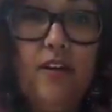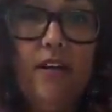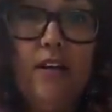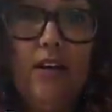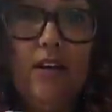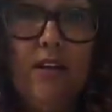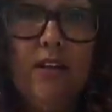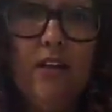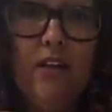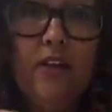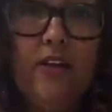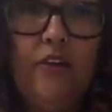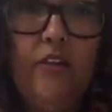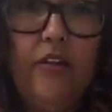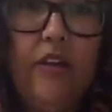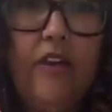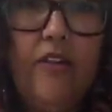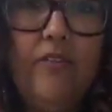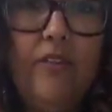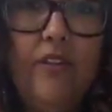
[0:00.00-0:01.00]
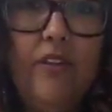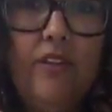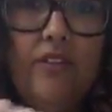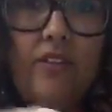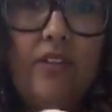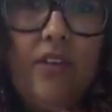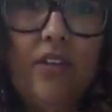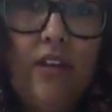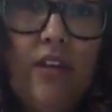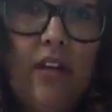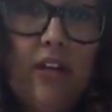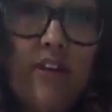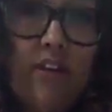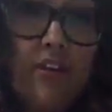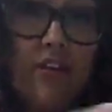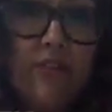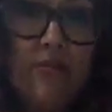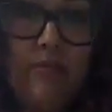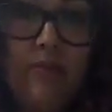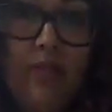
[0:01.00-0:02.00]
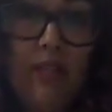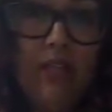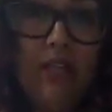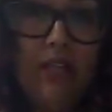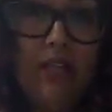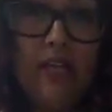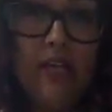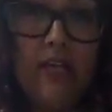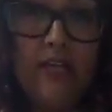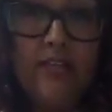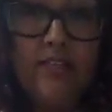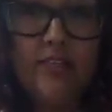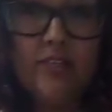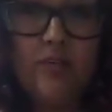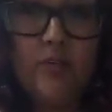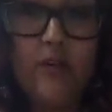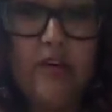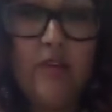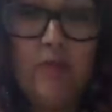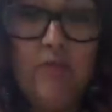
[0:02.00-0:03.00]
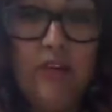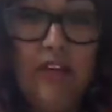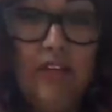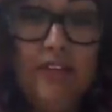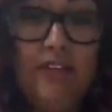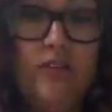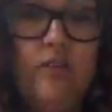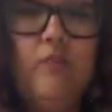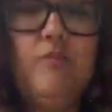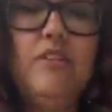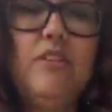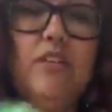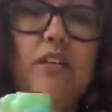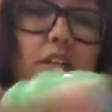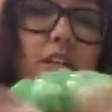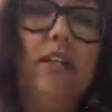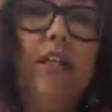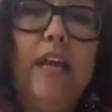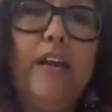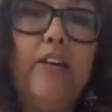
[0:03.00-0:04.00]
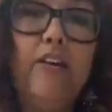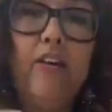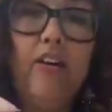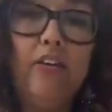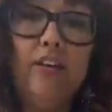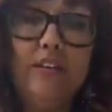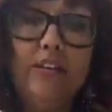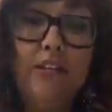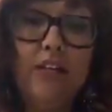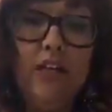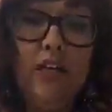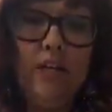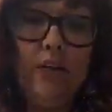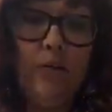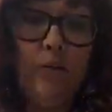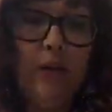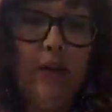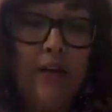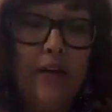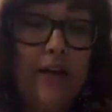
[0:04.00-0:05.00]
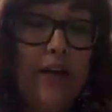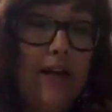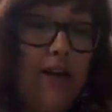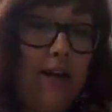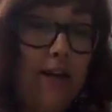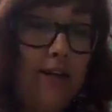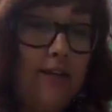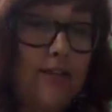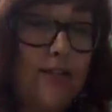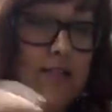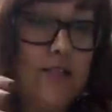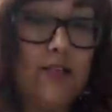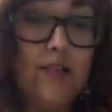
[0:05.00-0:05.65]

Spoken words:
And there you have it. There's another really nice quick piece. So I'm just going to layer all these on. Why not?